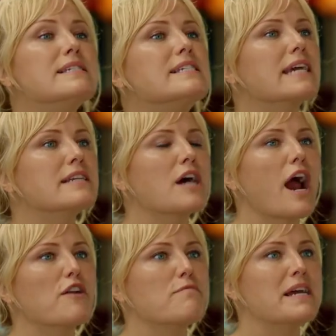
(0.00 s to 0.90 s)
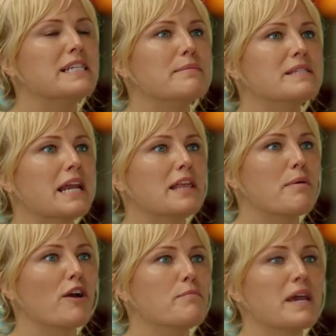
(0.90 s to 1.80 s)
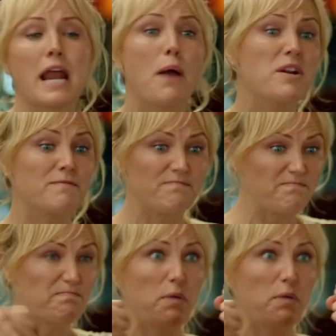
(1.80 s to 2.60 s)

sick and tired of my demons getting better of me, and I want to